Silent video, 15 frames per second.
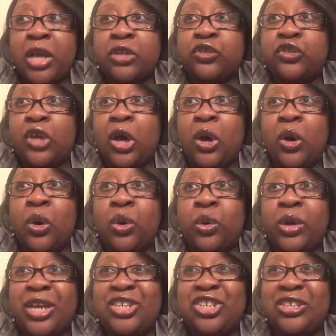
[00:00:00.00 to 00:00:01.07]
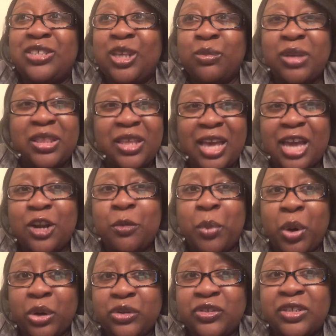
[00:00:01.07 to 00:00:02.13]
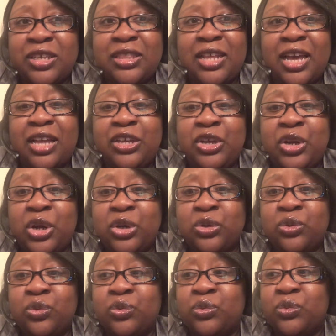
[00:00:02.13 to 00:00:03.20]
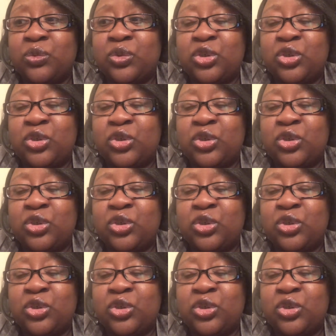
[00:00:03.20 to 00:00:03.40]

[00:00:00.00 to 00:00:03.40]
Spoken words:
So she seems like the kind of person that, you know,